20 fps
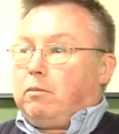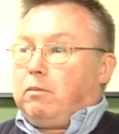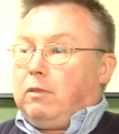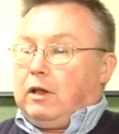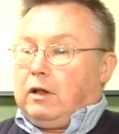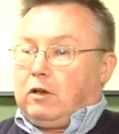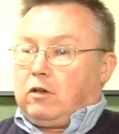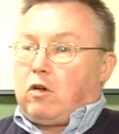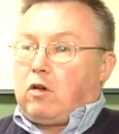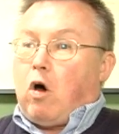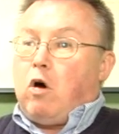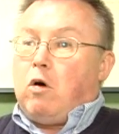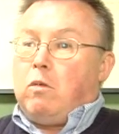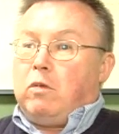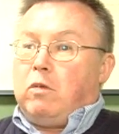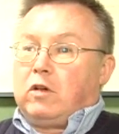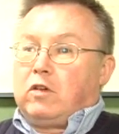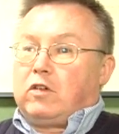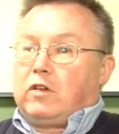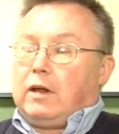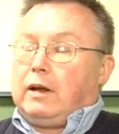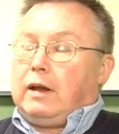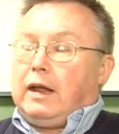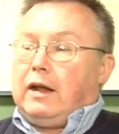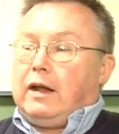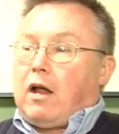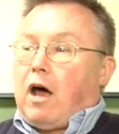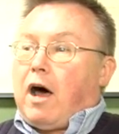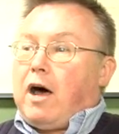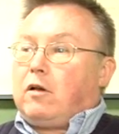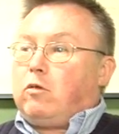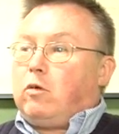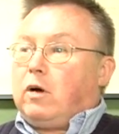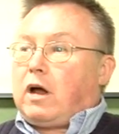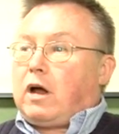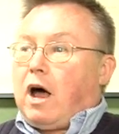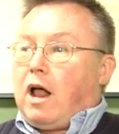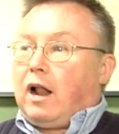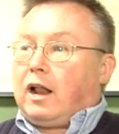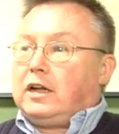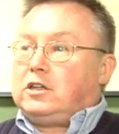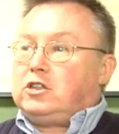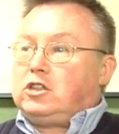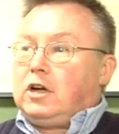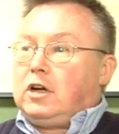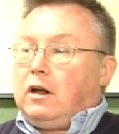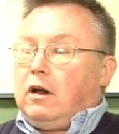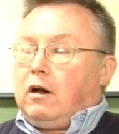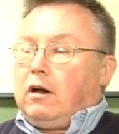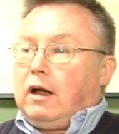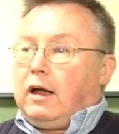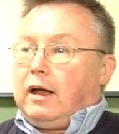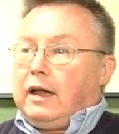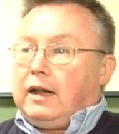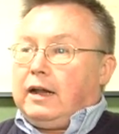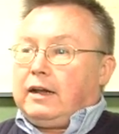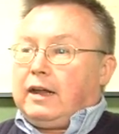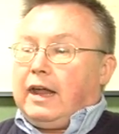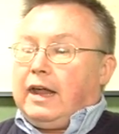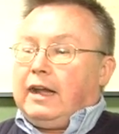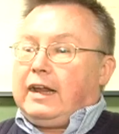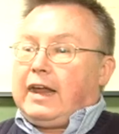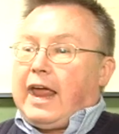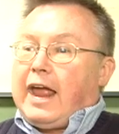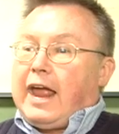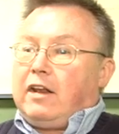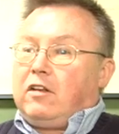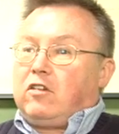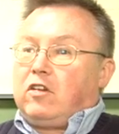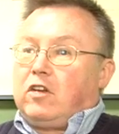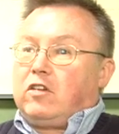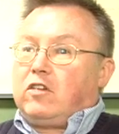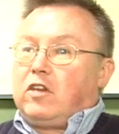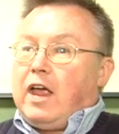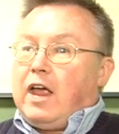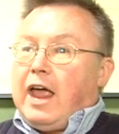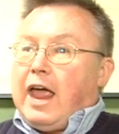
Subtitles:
its home was in Ottawa College in Kansas,